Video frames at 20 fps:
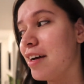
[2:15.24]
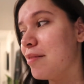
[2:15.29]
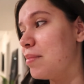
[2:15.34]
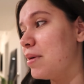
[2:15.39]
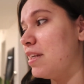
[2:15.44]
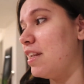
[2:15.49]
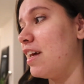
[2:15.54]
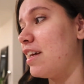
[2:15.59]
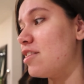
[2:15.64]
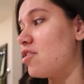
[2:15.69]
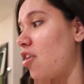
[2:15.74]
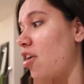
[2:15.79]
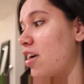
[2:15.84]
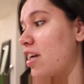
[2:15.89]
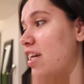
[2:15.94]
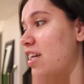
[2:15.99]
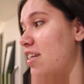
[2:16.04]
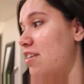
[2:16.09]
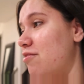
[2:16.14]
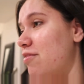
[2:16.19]
I've been like
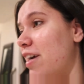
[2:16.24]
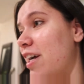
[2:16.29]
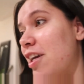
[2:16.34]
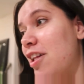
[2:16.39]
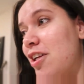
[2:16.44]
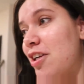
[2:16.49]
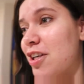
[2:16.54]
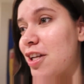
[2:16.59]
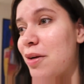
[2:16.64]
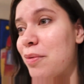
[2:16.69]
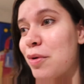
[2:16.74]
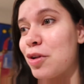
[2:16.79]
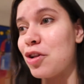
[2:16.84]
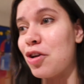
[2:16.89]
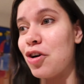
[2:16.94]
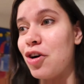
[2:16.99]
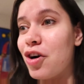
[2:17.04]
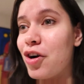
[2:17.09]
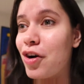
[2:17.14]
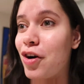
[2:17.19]
talking regularly with
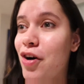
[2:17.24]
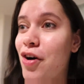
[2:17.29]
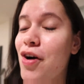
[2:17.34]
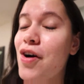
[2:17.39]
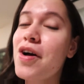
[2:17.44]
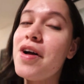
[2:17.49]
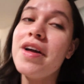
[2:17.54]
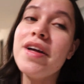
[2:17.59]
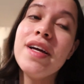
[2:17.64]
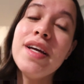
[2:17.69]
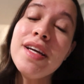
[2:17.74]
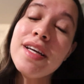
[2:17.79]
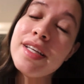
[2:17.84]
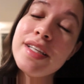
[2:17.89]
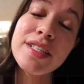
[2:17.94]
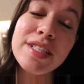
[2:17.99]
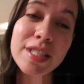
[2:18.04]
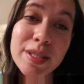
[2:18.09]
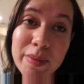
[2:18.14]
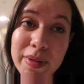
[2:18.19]
the girl
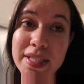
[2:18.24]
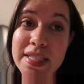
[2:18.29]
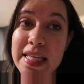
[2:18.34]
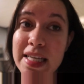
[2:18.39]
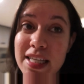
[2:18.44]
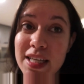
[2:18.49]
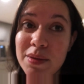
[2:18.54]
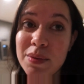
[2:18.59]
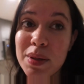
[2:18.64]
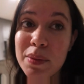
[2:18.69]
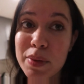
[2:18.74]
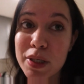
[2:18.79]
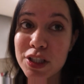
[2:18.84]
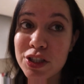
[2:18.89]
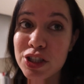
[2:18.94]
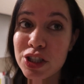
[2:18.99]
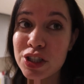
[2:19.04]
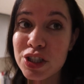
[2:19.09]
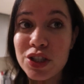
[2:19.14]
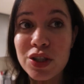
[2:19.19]
and she's been sending me
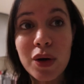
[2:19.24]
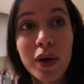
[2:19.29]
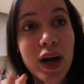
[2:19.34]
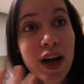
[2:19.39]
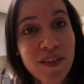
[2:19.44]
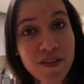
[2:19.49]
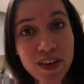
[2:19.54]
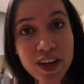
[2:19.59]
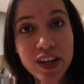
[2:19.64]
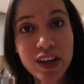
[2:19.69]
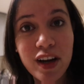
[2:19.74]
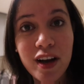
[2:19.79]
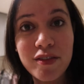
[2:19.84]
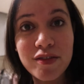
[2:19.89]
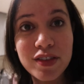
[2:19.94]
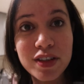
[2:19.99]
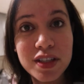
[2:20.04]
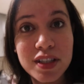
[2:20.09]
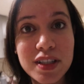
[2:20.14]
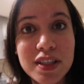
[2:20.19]
pictures, so I'm very
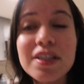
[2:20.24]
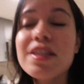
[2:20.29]
confident.